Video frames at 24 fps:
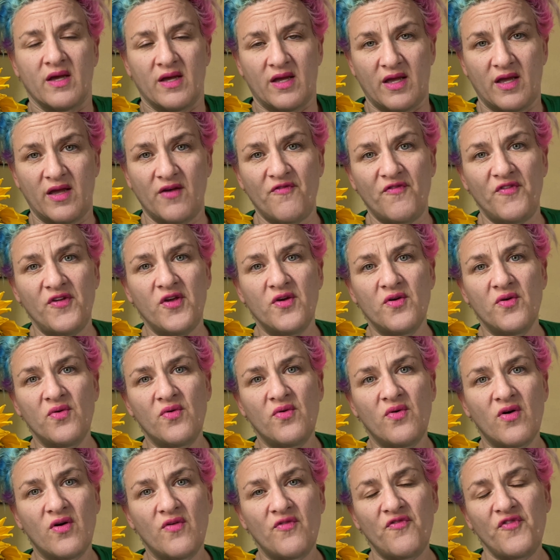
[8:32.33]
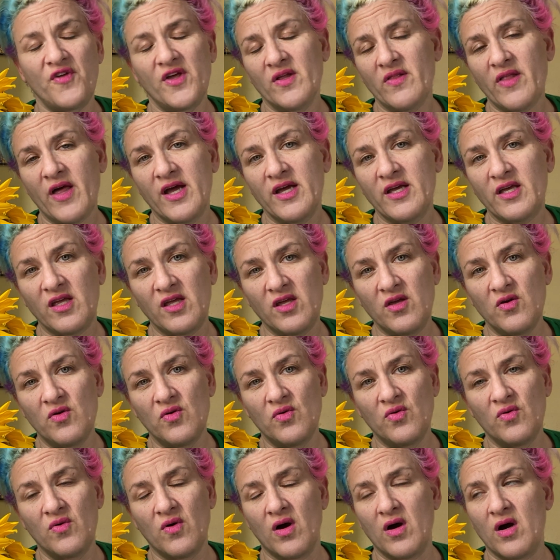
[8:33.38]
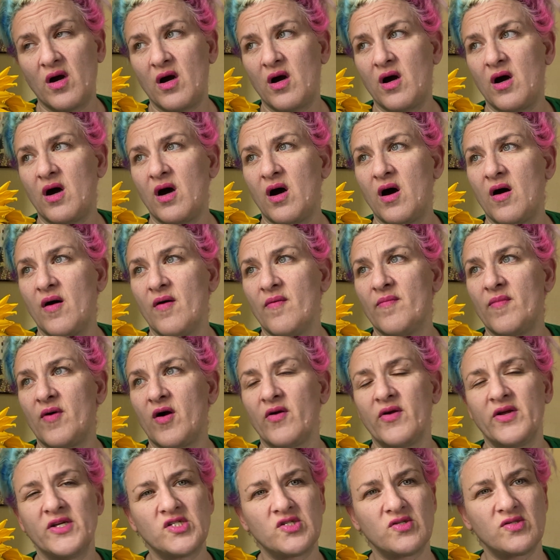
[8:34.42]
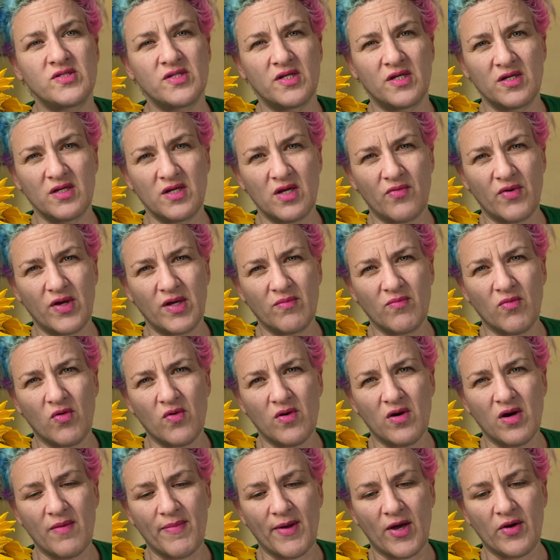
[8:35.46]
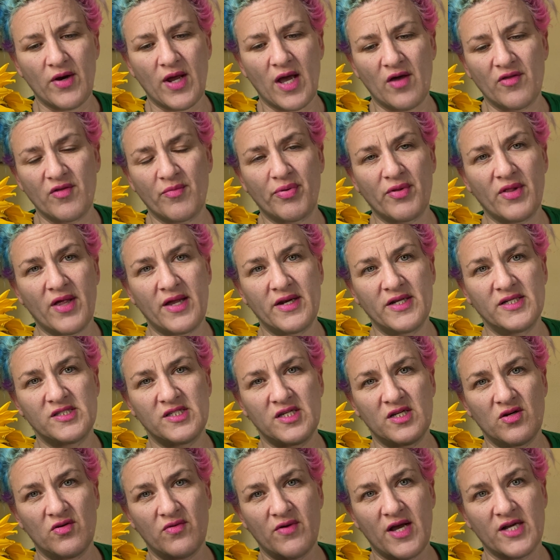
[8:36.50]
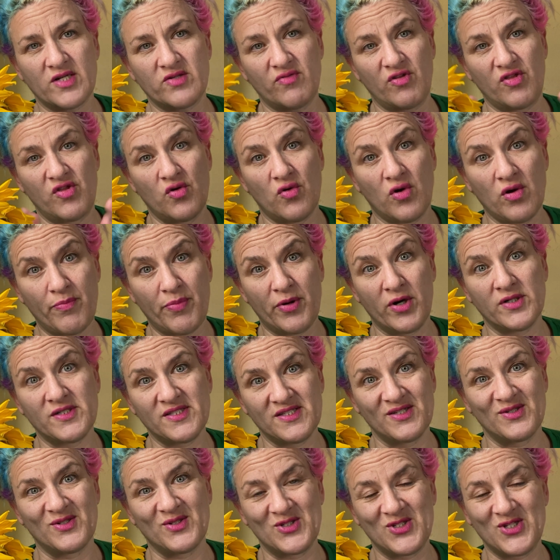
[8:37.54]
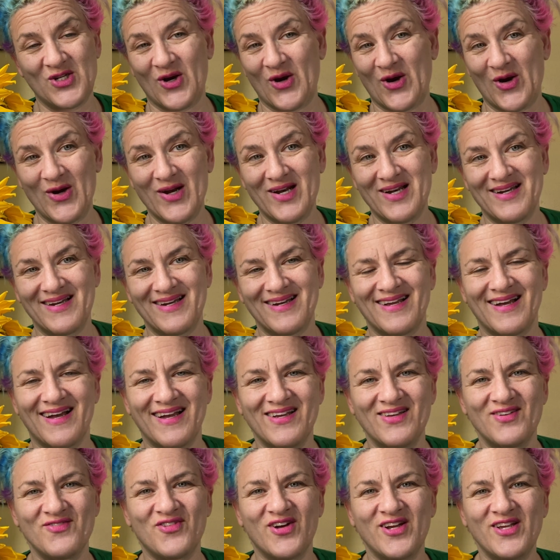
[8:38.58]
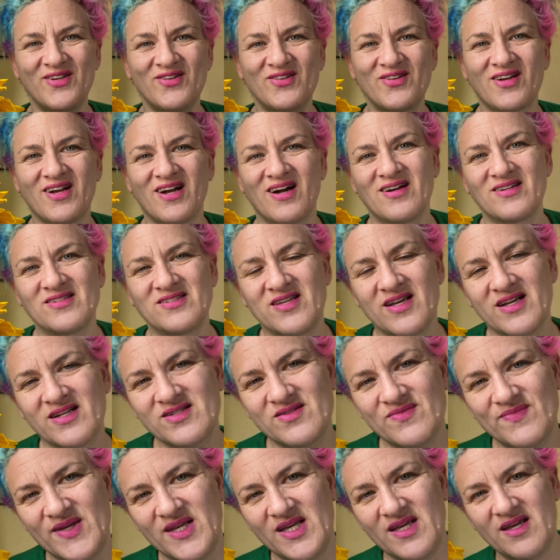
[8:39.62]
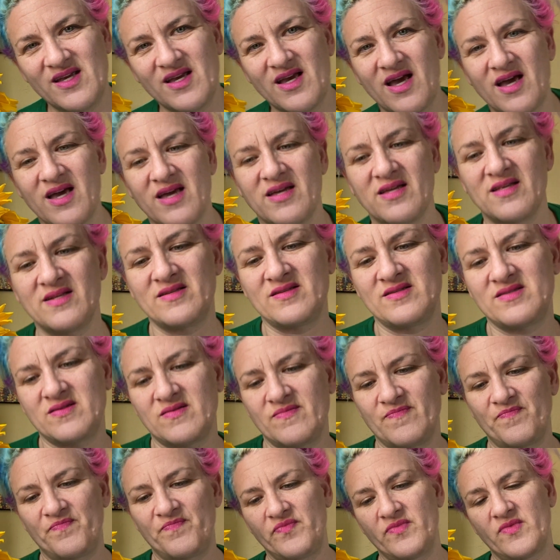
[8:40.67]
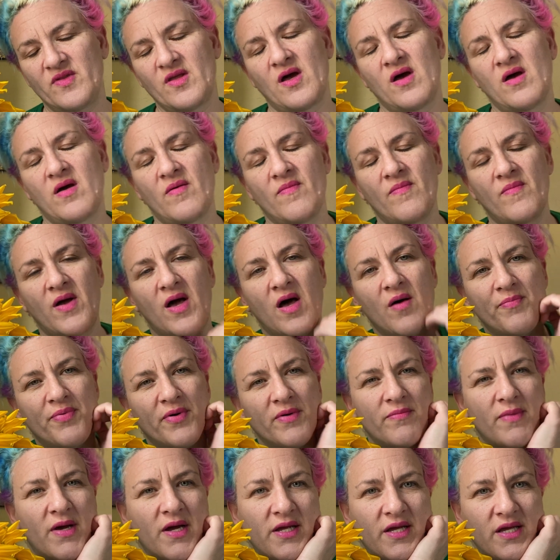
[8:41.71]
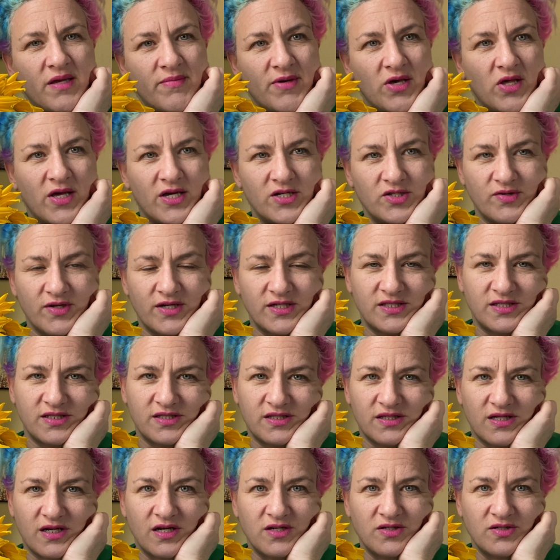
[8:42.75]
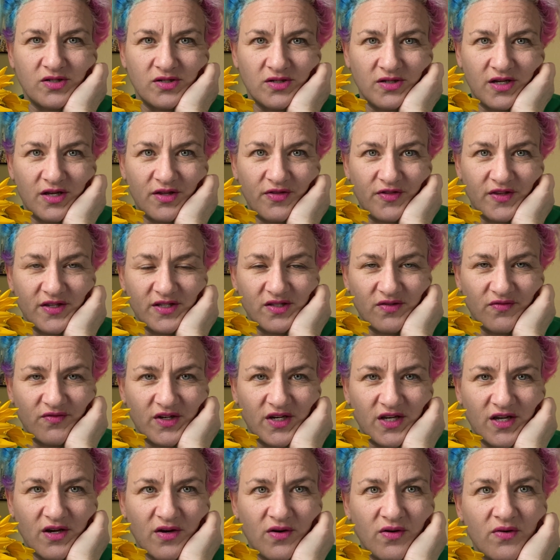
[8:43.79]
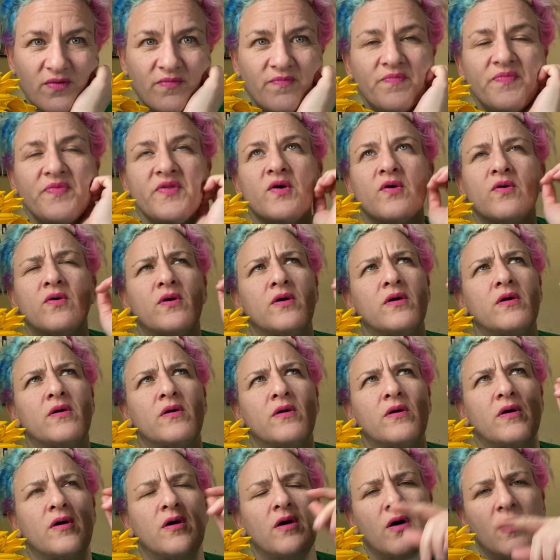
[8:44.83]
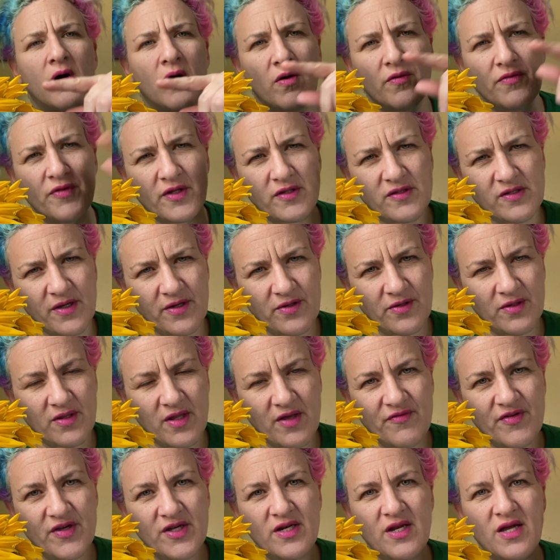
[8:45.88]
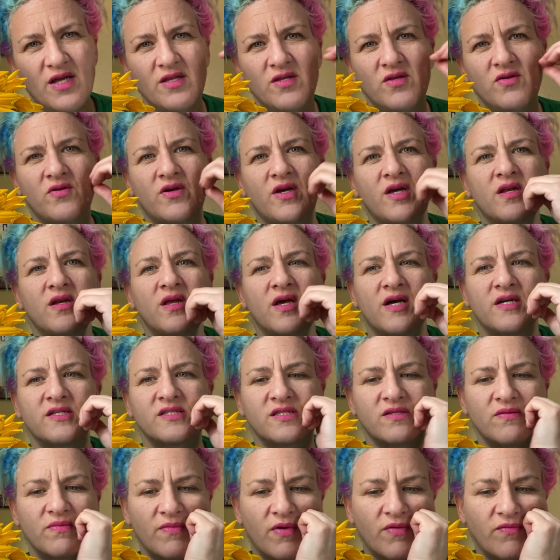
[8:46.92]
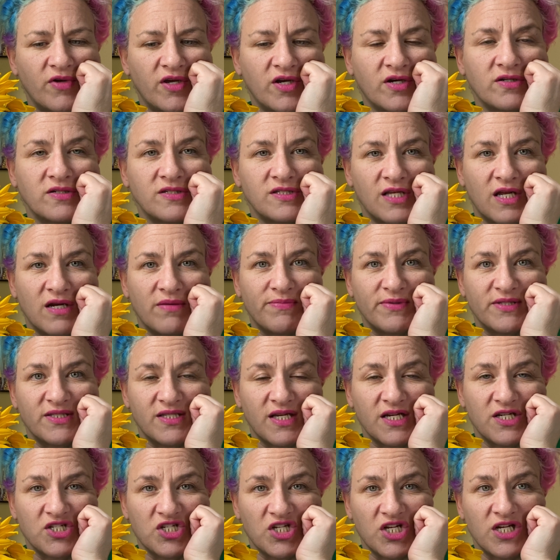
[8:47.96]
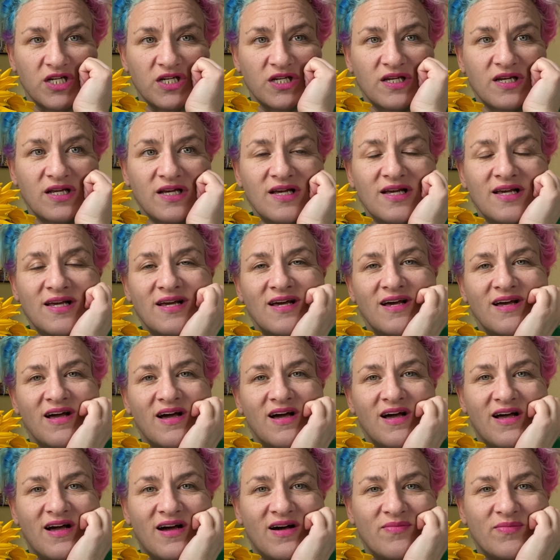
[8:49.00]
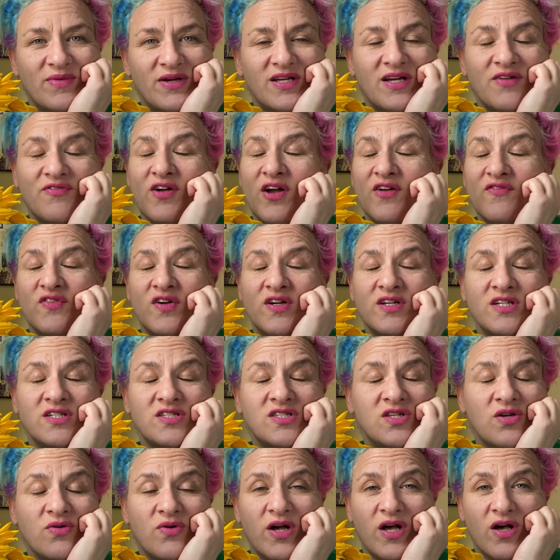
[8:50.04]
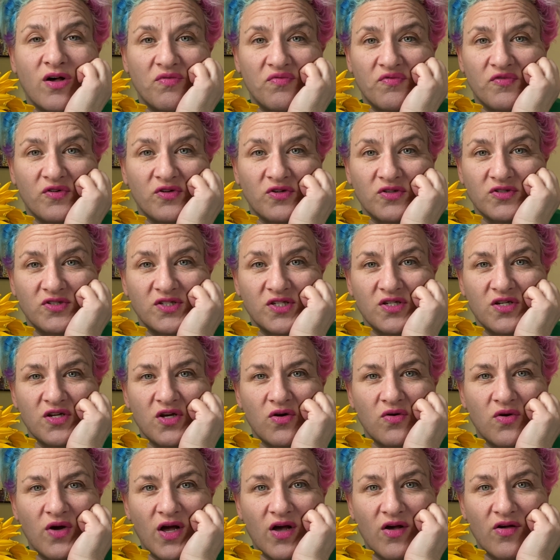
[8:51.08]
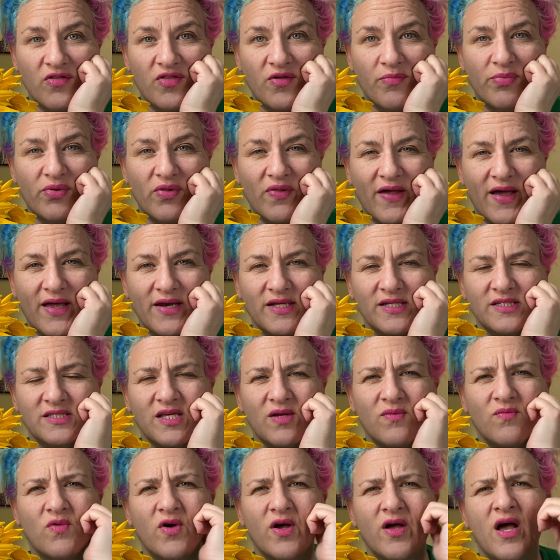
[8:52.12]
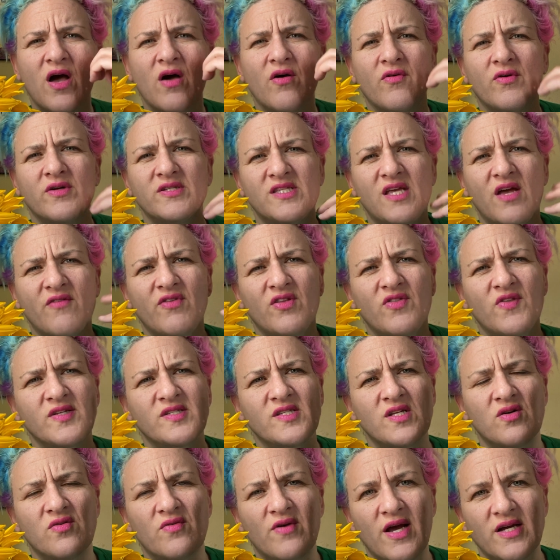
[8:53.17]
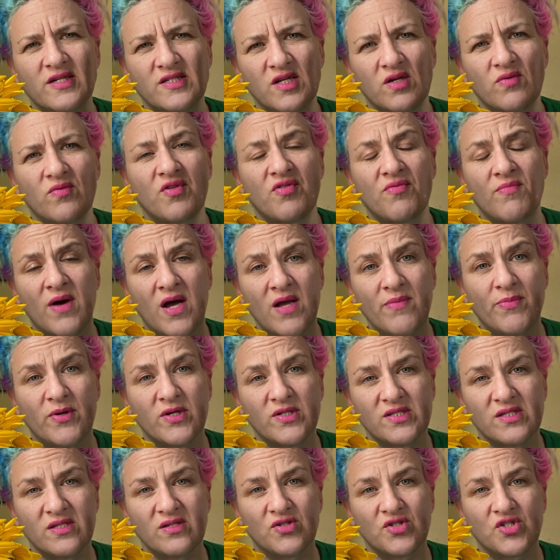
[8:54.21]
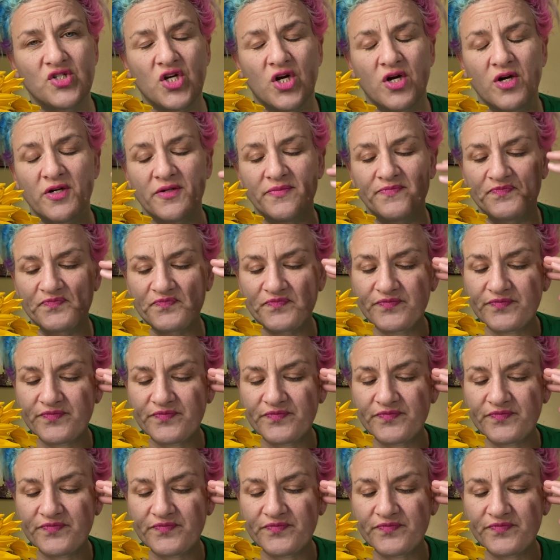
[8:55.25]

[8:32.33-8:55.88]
If you feel like you are interested in knowing more about how the planets interact with your personal chart, I invite you to contact me, and I'll put my email address underneath this video or on the title of it, and you can ask, and we could set up a session. I find it so helpful to know how the planets and how everything's interacting with my personal chart.